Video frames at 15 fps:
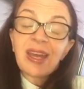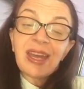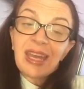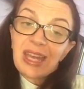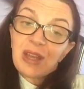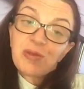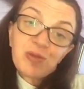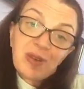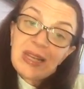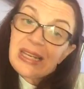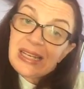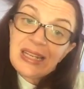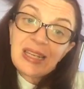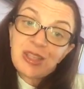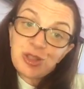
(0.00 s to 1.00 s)
It
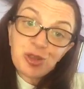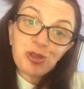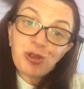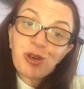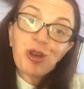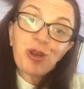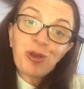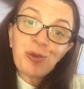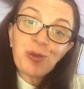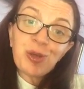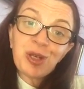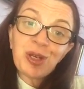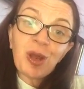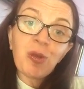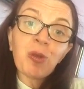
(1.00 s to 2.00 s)
really is true.
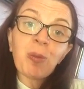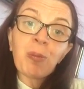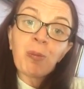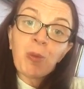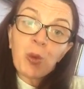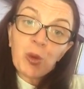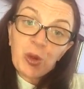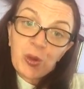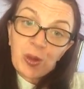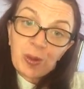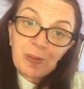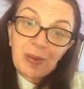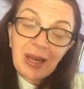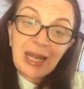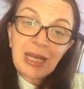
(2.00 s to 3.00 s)
The more you
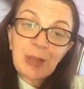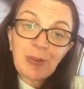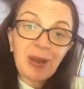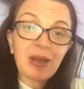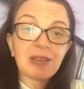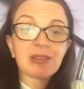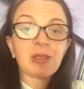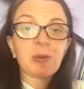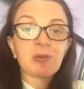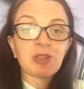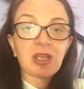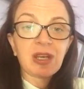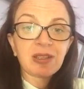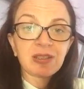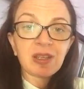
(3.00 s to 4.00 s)
complain about a
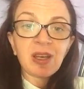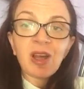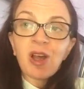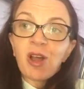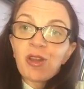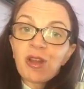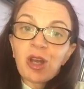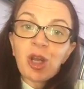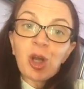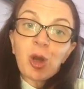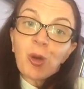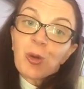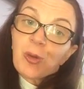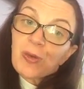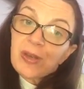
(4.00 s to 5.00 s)
subject, the
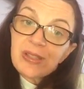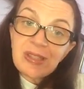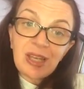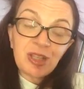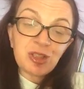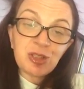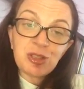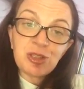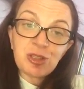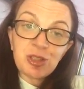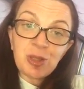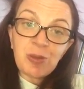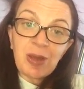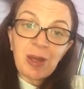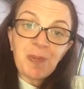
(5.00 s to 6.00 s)
longer it takes you to
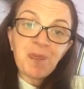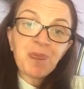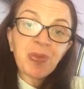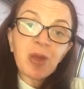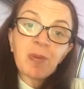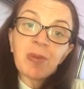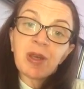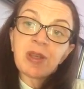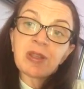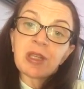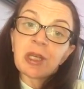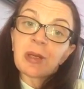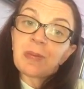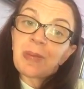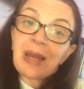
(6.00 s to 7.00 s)
do it, because the
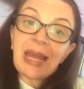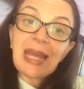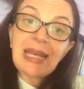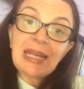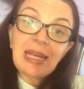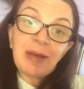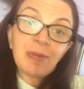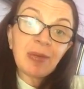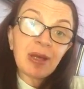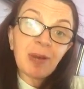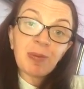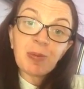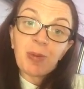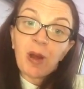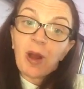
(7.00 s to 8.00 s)
complaining
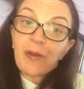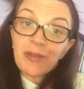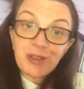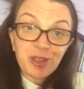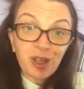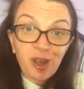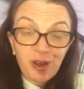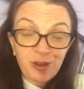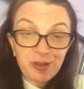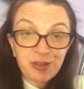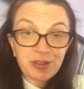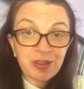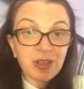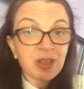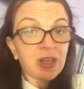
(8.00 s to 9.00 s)
becomes part of the
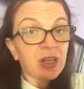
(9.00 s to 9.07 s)
task.